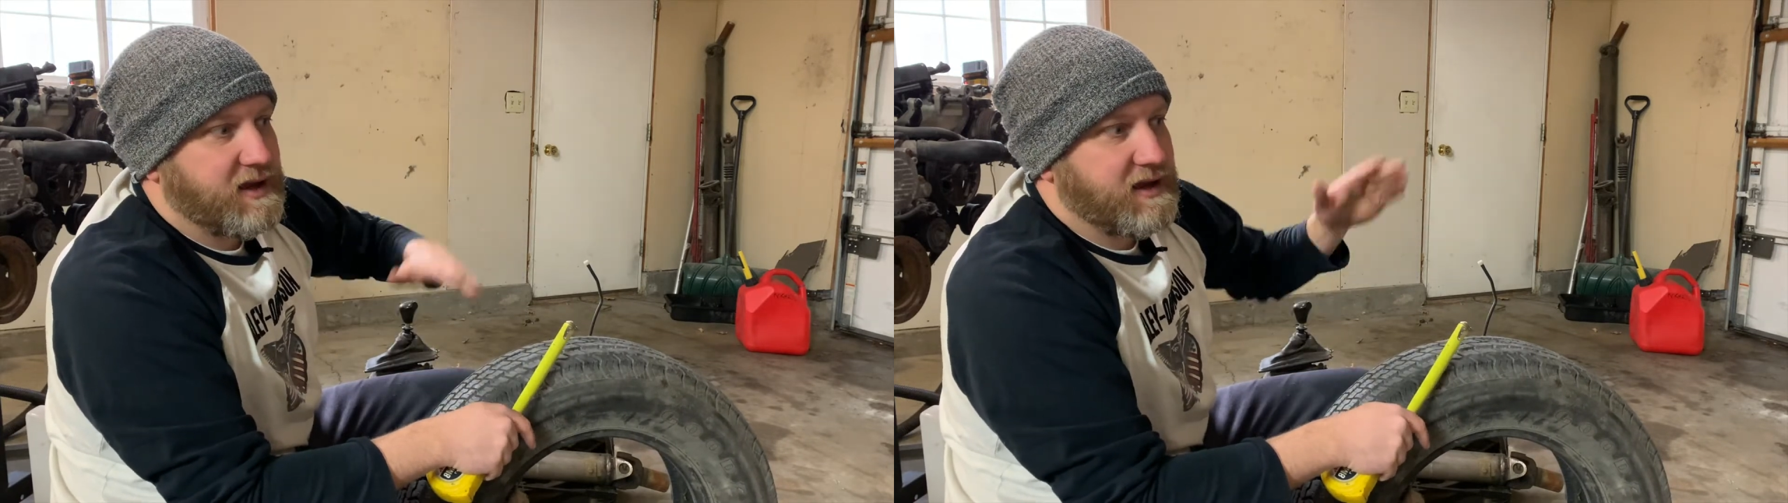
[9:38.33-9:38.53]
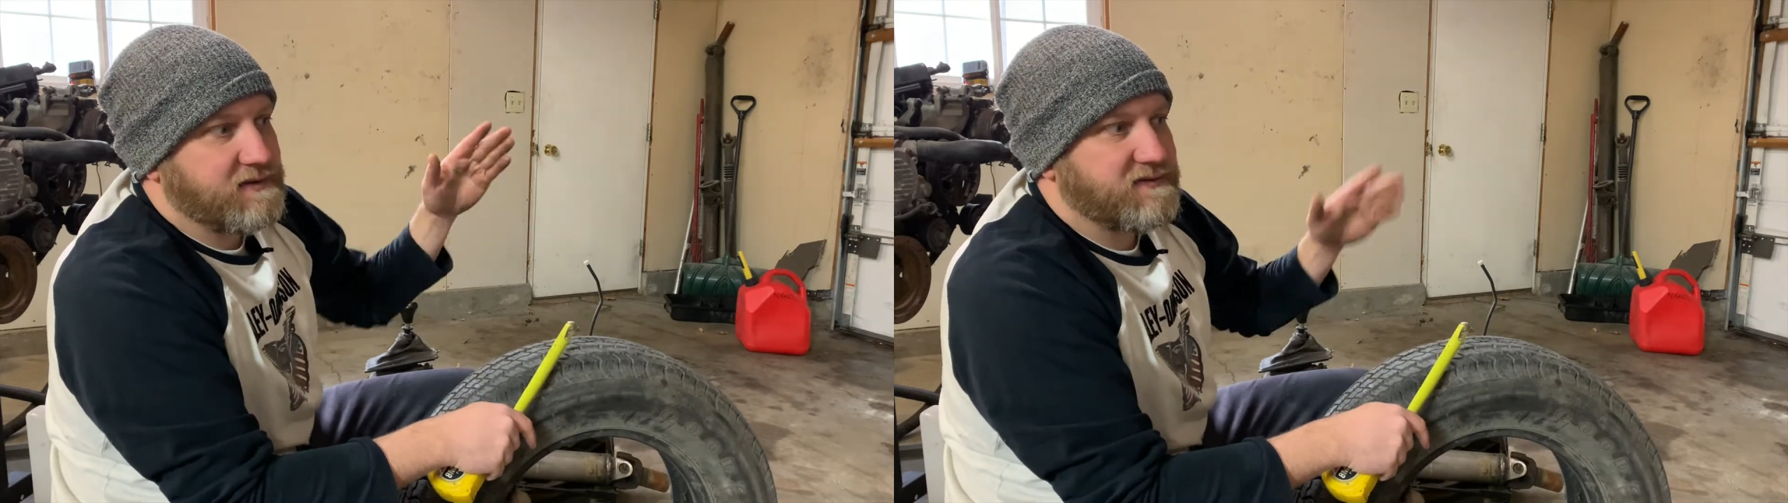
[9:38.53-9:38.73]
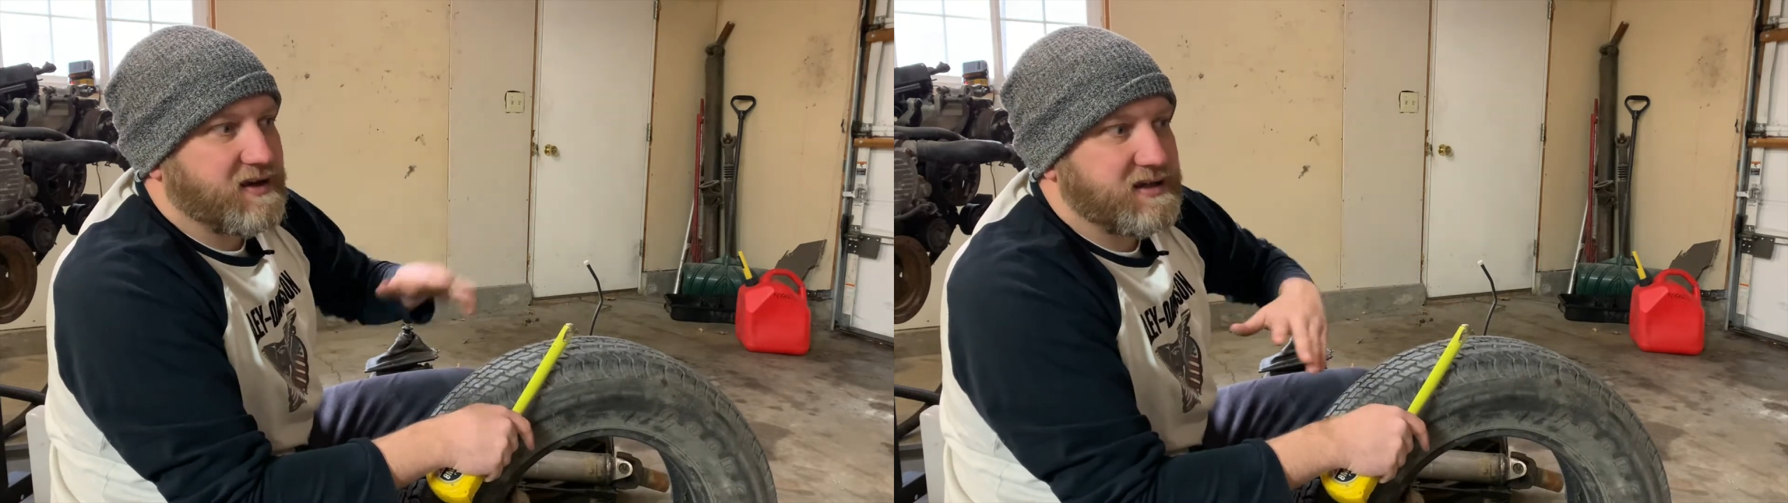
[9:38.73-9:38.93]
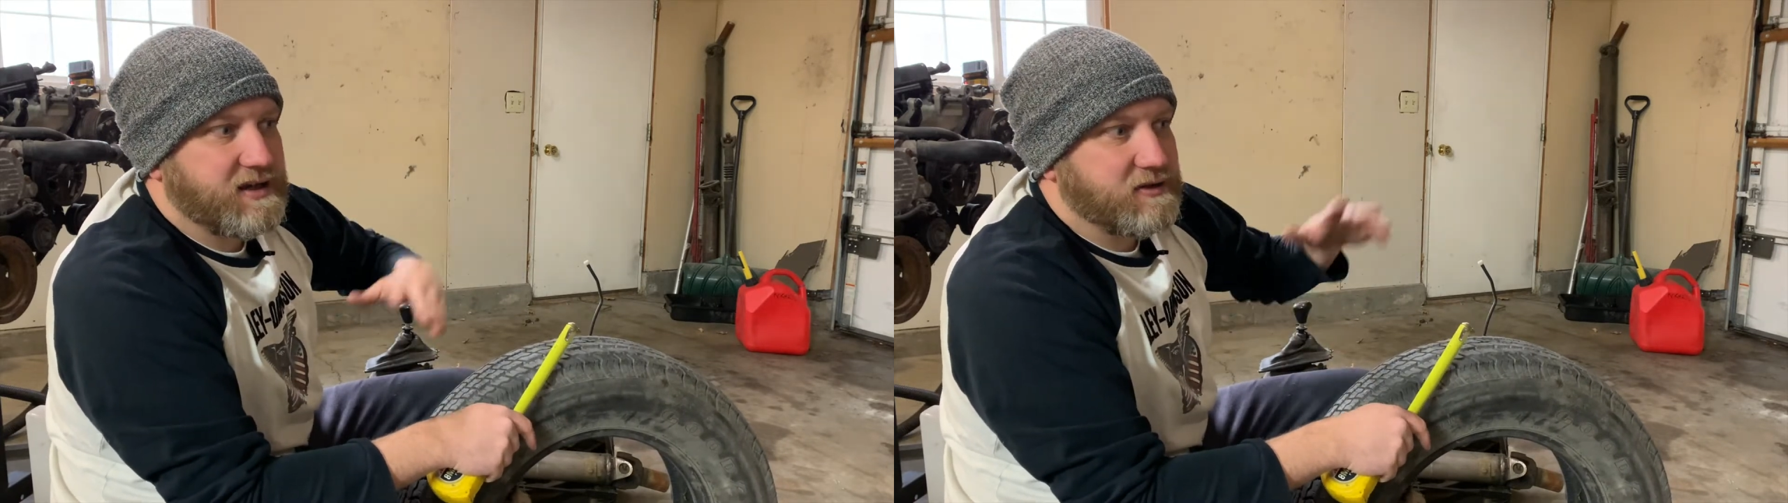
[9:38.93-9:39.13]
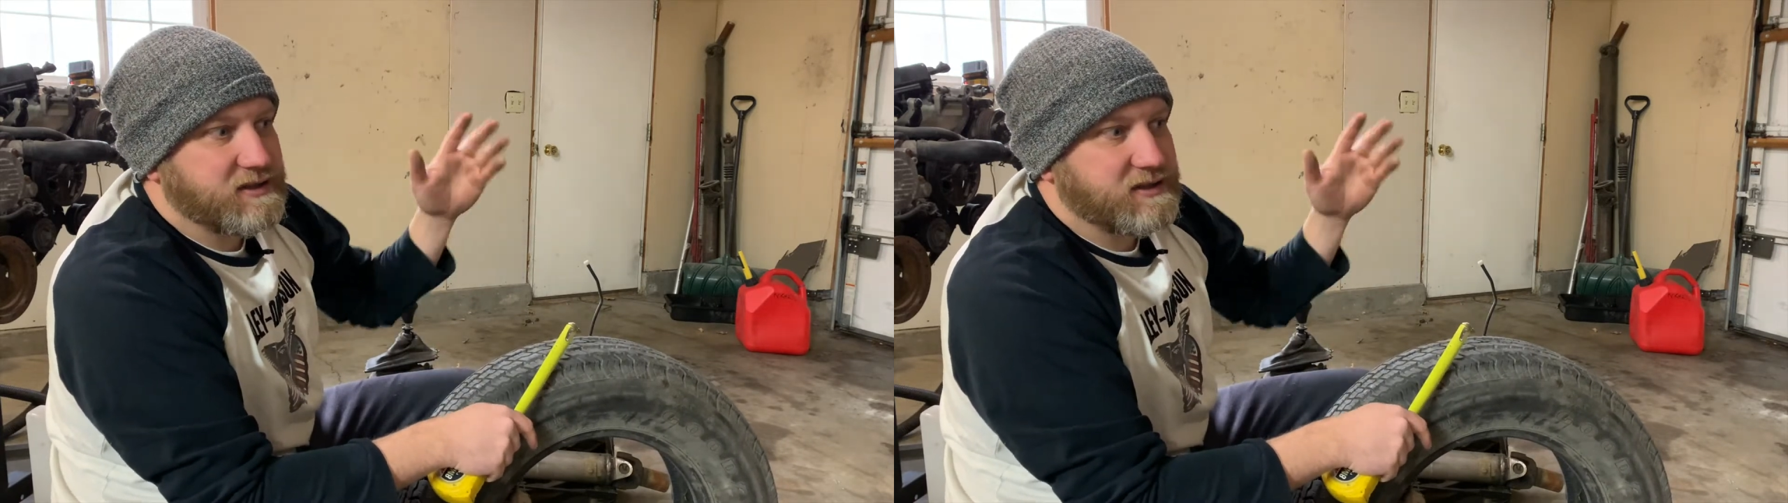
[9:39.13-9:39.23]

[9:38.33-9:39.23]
and find out